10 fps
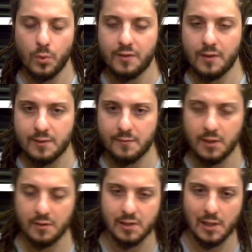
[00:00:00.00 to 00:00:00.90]
with this
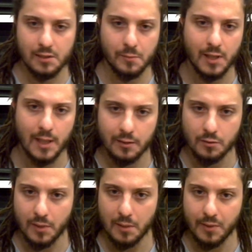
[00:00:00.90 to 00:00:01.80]
Venus talisman
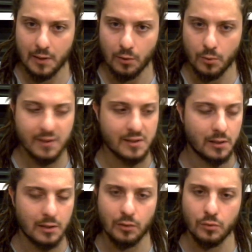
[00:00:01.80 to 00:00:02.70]
under my pillow and
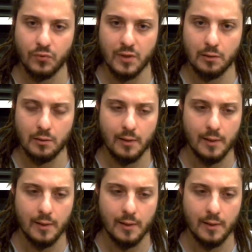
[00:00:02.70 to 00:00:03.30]
starting to feel,